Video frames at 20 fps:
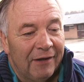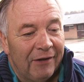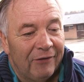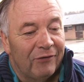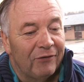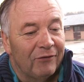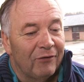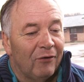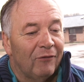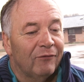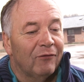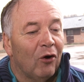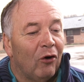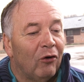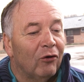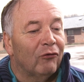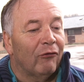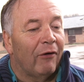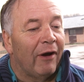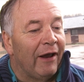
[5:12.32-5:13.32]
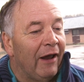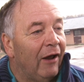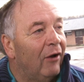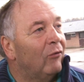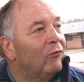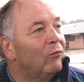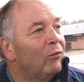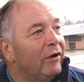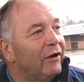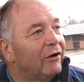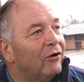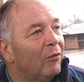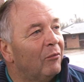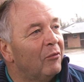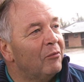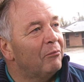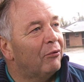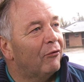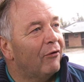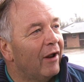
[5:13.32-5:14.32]
he says, I've got a greyhound, will you come
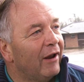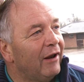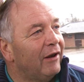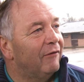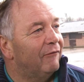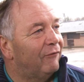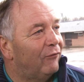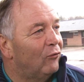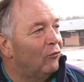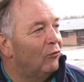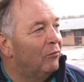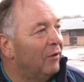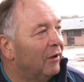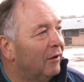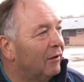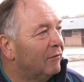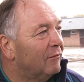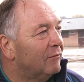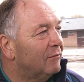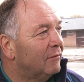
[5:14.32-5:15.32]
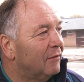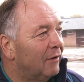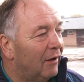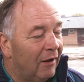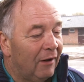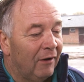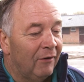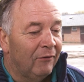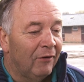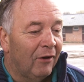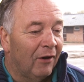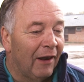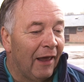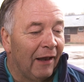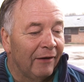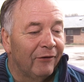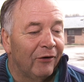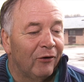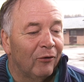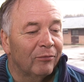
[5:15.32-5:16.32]
and parade it for me? And I
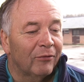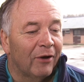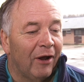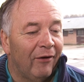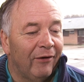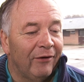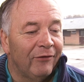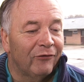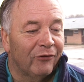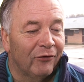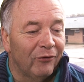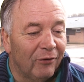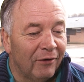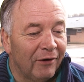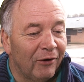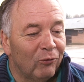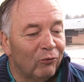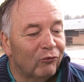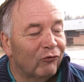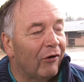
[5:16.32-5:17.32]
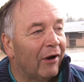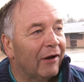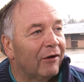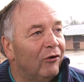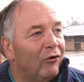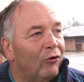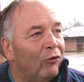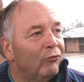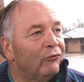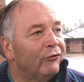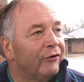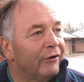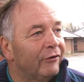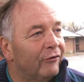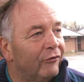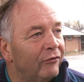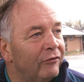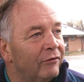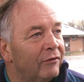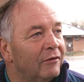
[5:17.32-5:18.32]
landed up going to a little track at
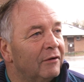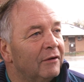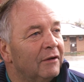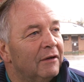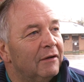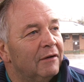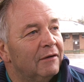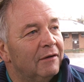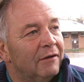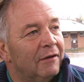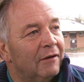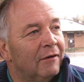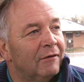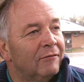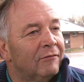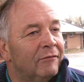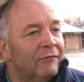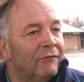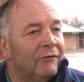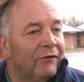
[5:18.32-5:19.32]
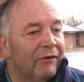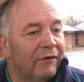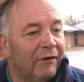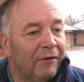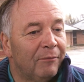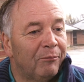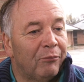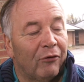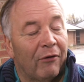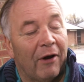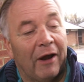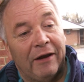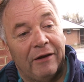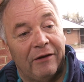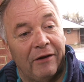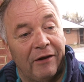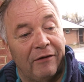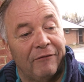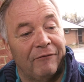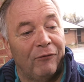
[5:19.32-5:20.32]
Huntingdon and uh,
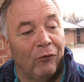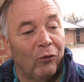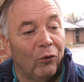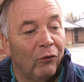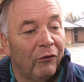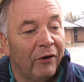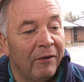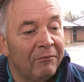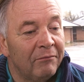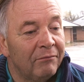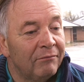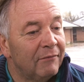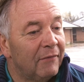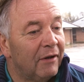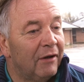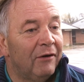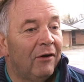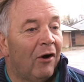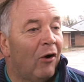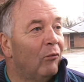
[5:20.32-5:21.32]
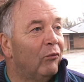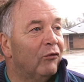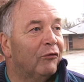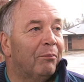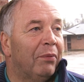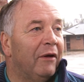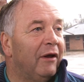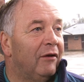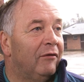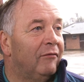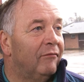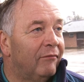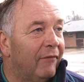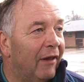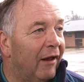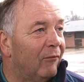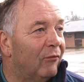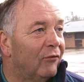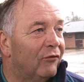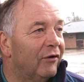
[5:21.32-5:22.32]
paraded it for him, and I was bitten.
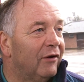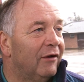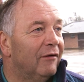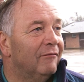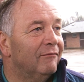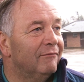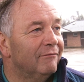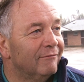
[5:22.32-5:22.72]
That was it,